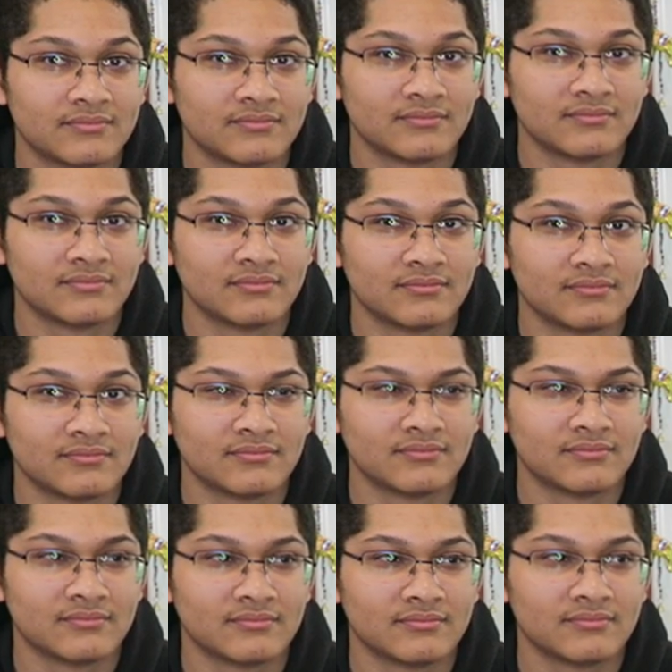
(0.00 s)

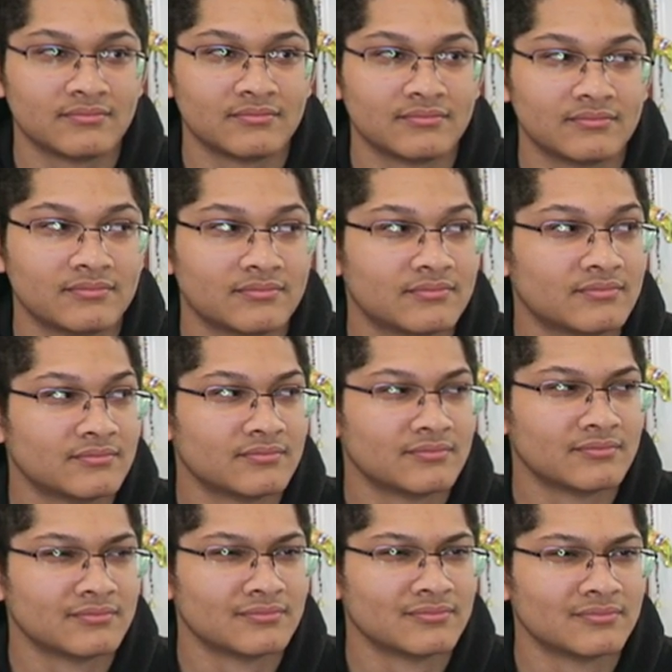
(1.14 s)

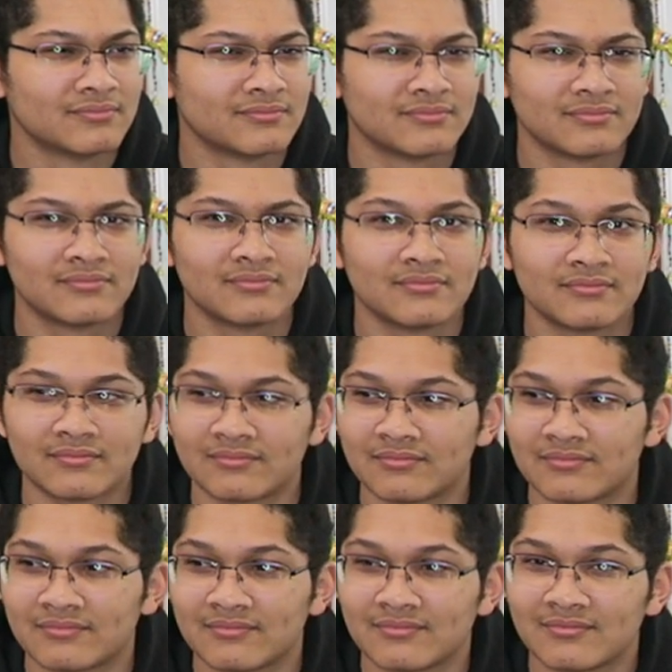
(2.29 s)

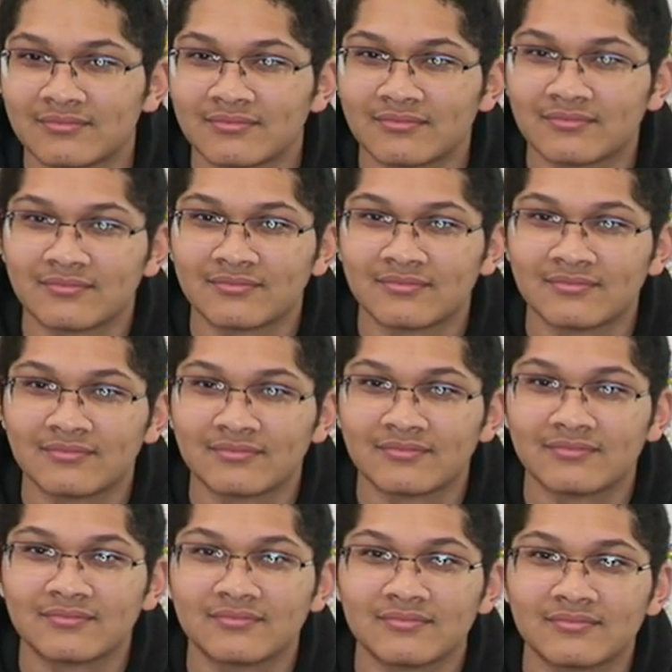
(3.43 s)

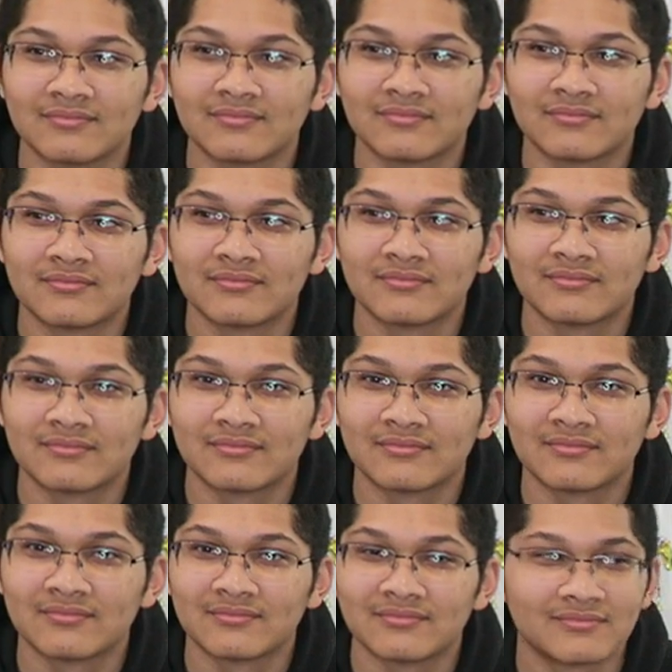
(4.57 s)

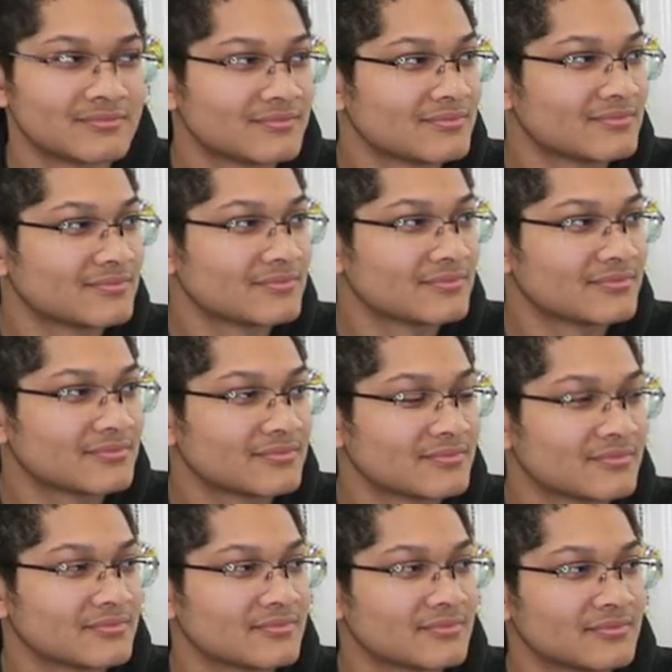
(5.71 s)

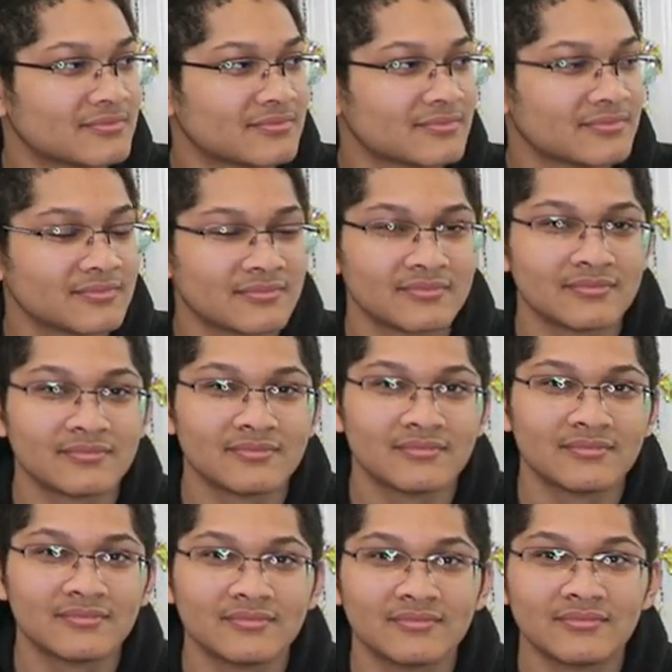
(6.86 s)
No words are spoken by the person on screen.